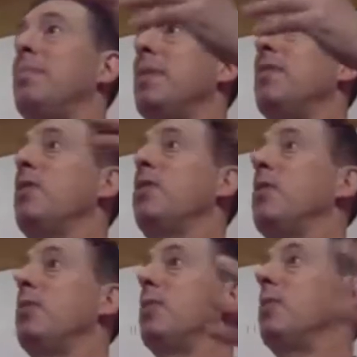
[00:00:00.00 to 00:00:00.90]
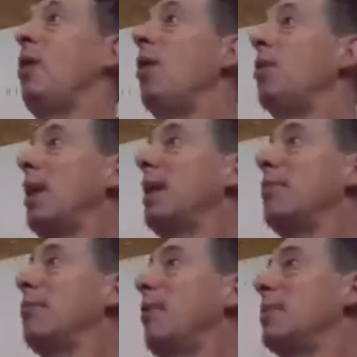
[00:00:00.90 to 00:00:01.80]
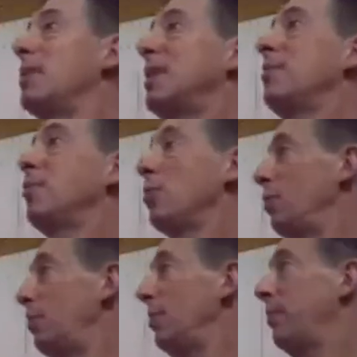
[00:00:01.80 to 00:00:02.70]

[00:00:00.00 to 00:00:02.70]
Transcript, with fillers: even though you're all kind of from the same group?